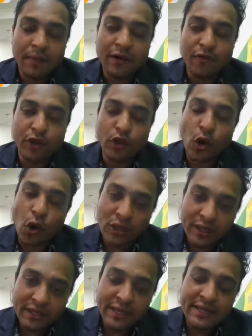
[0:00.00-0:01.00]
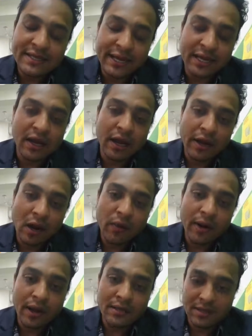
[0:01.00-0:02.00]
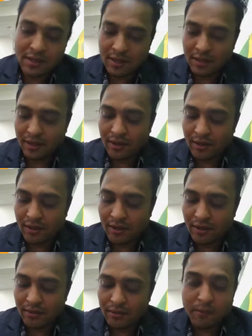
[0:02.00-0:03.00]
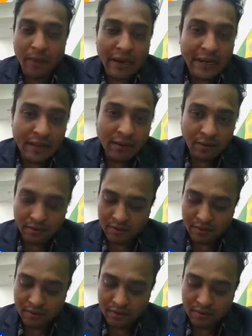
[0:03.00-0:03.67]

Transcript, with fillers: but with all the things that are around us uh, money